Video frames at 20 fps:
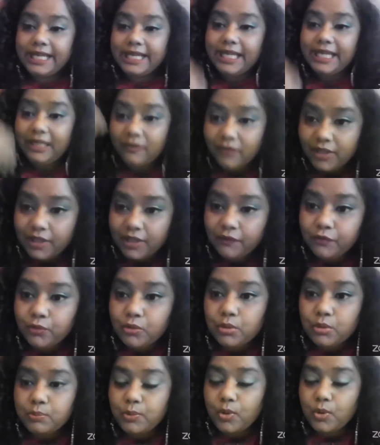Even if
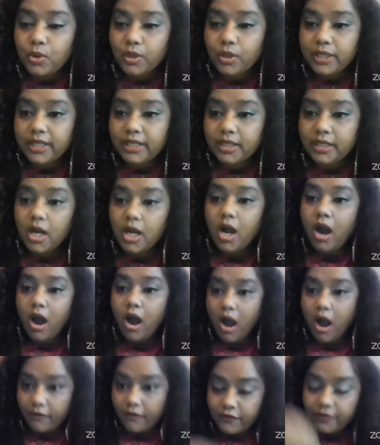you report it,
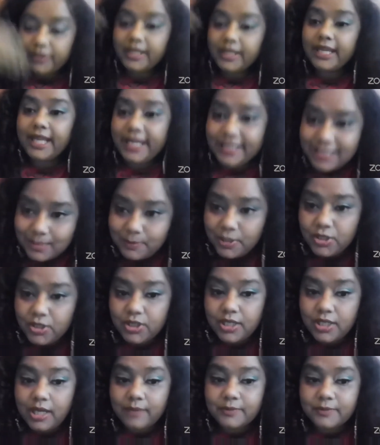often the hate speech
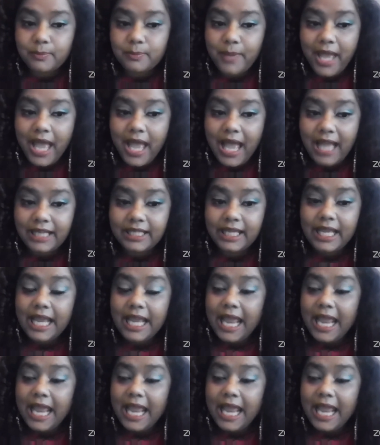comes back,